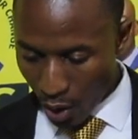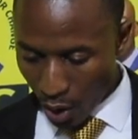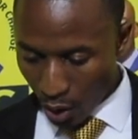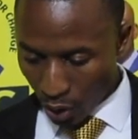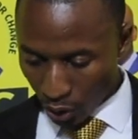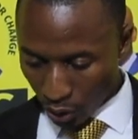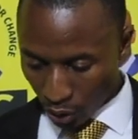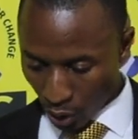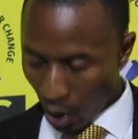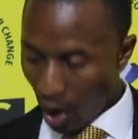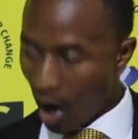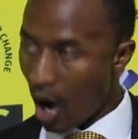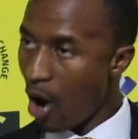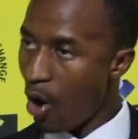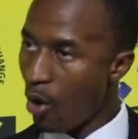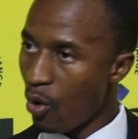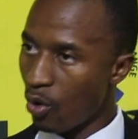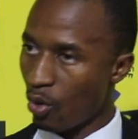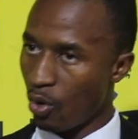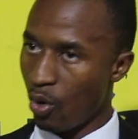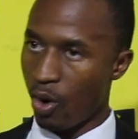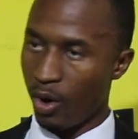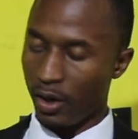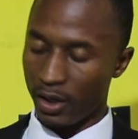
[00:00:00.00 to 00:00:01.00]
So I
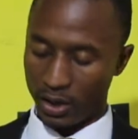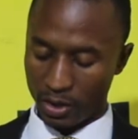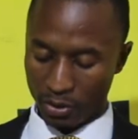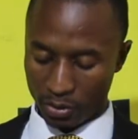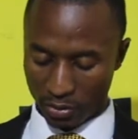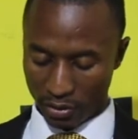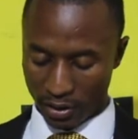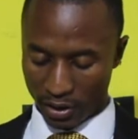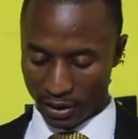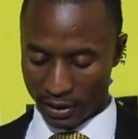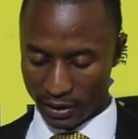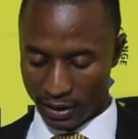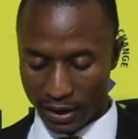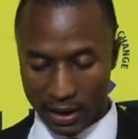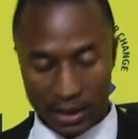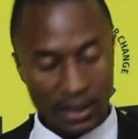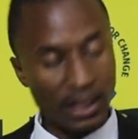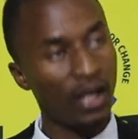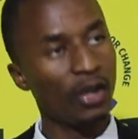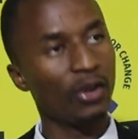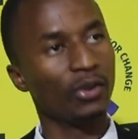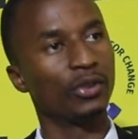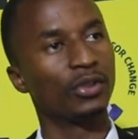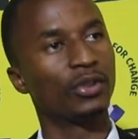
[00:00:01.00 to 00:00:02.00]
will go into the
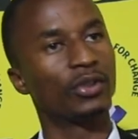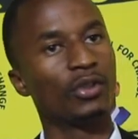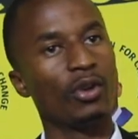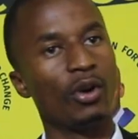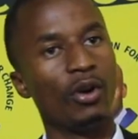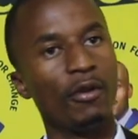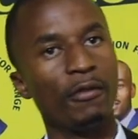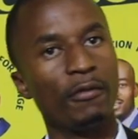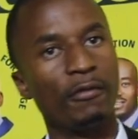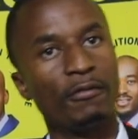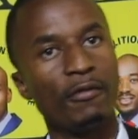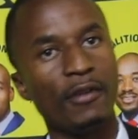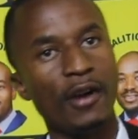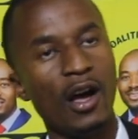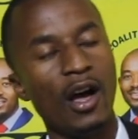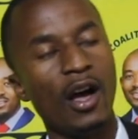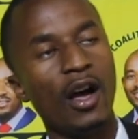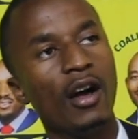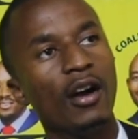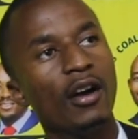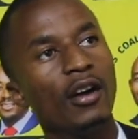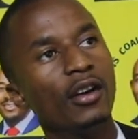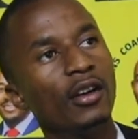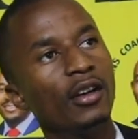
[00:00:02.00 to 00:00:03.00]
details of
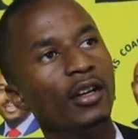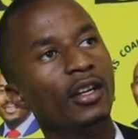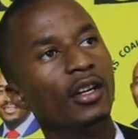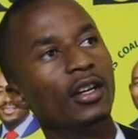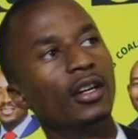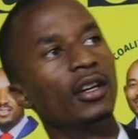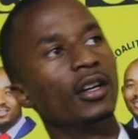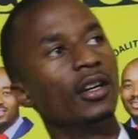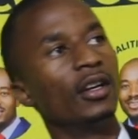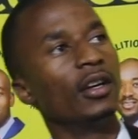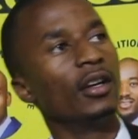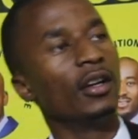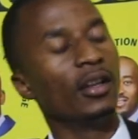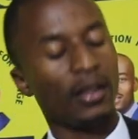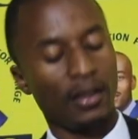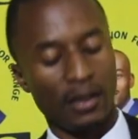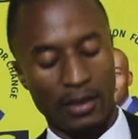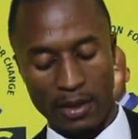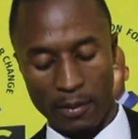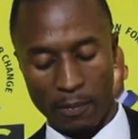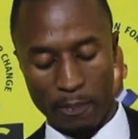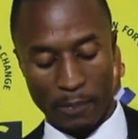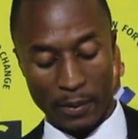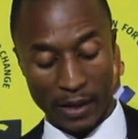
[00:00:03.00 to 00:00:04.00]

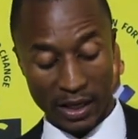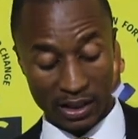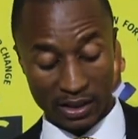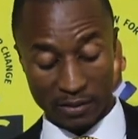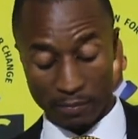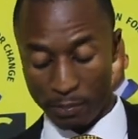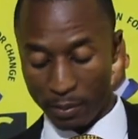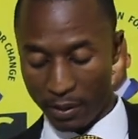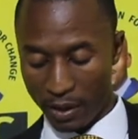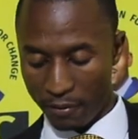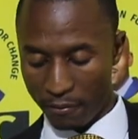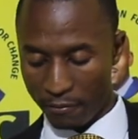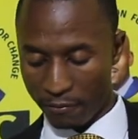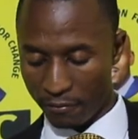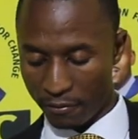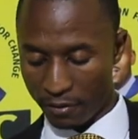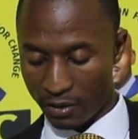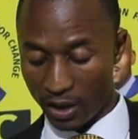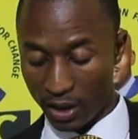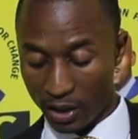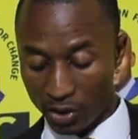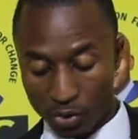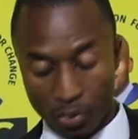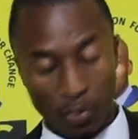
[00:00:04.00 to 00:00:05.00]
the press brief
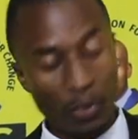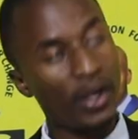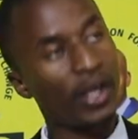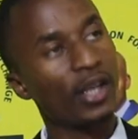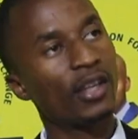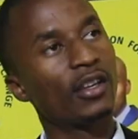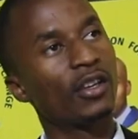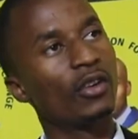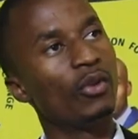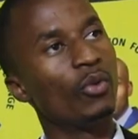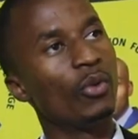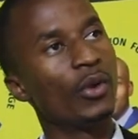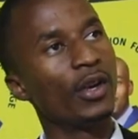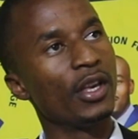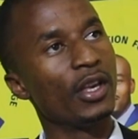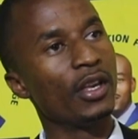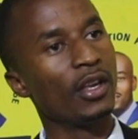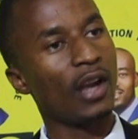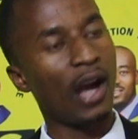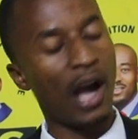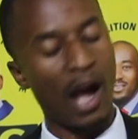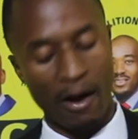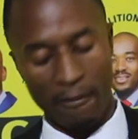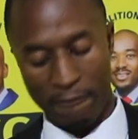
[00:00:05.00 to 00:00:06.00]
this week. We
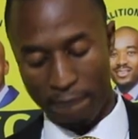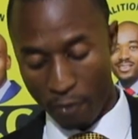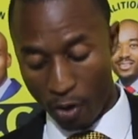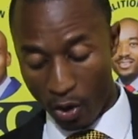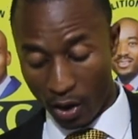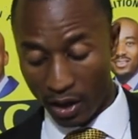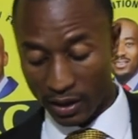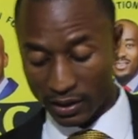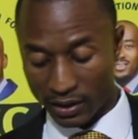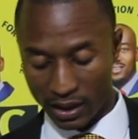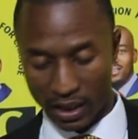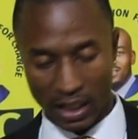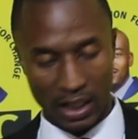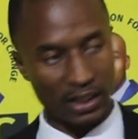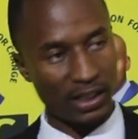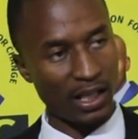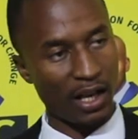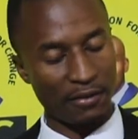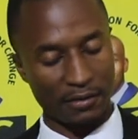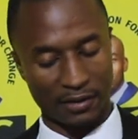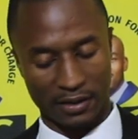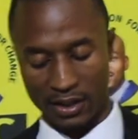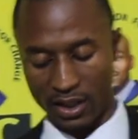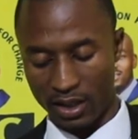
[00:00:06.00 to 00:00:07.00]
are focusing, as
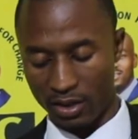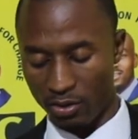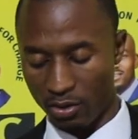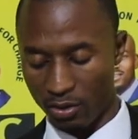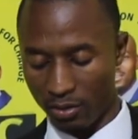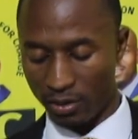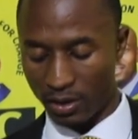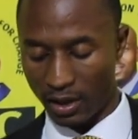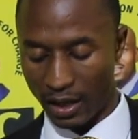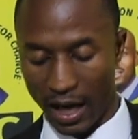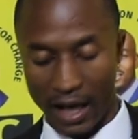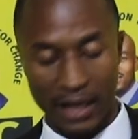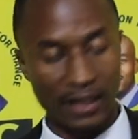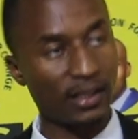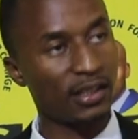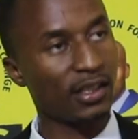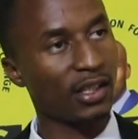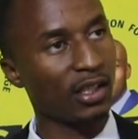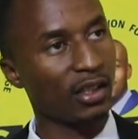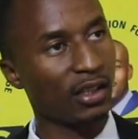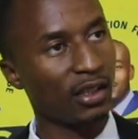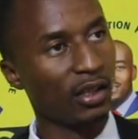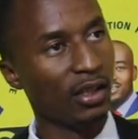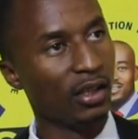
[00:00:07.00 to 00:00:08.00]
I've said, on the
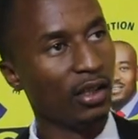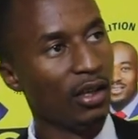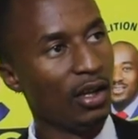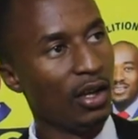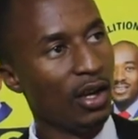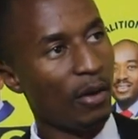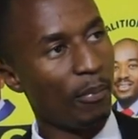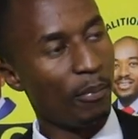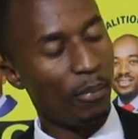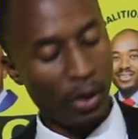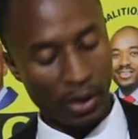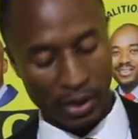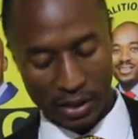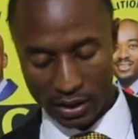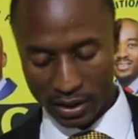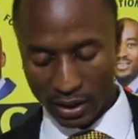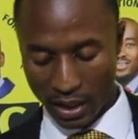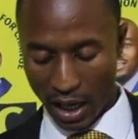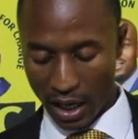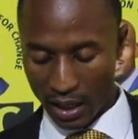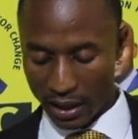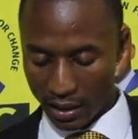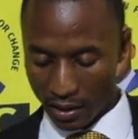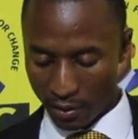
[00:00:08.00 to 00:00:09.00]
rising
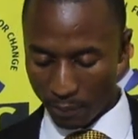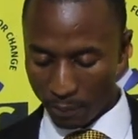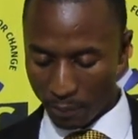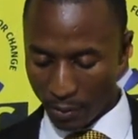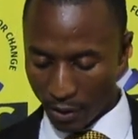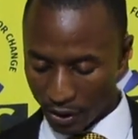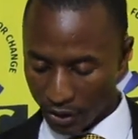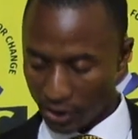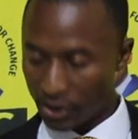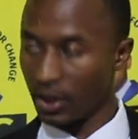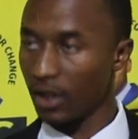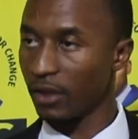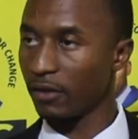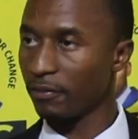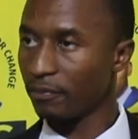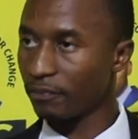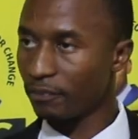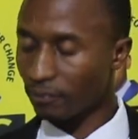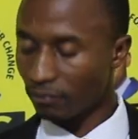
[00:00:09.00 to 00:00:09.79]
political repression.